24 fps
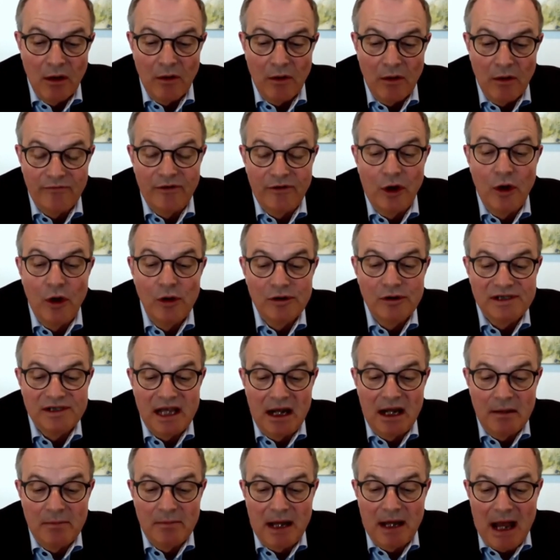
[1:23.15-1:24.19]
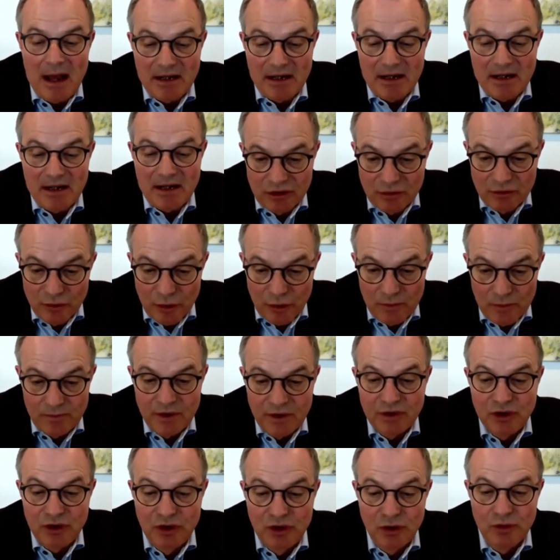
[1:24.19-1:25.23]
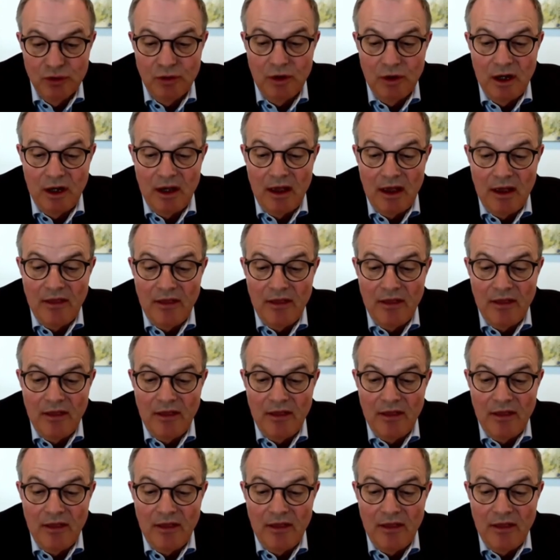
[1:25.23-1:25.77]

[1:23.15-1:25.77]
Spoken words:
of HES-SO Action Group 2.